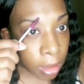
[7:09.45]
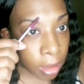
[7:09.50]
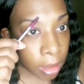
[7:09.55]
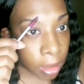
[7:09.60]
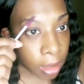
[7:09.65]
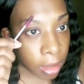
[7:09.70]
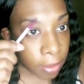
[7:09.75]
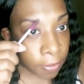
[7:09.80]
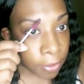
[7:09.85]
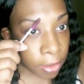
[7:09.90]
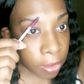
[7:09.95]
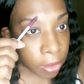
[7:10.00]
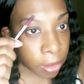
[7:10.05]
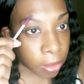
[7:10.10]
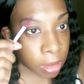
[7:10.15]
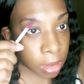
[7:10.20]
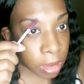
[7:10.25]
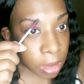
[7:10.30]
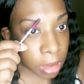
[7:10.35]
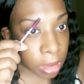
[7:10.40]
If you're new
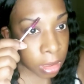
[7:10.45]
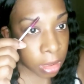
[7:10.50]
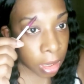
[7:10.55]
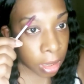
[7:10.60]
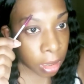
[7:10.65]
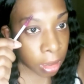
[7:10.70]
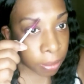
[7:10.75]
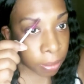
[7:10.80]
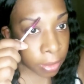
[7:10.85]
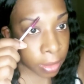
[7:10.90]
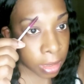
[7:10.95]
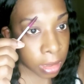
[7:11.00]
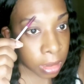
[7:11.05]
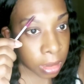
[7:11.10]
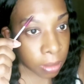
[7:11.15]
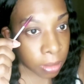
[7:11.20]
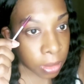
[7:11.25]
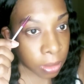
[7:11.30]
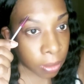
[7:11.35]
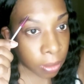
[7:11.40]
to the channel, please
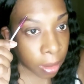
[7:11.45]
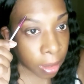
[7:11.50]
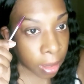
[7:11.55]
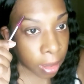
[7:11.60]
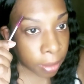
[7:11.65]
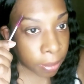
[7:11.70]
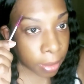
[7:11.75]
subscribe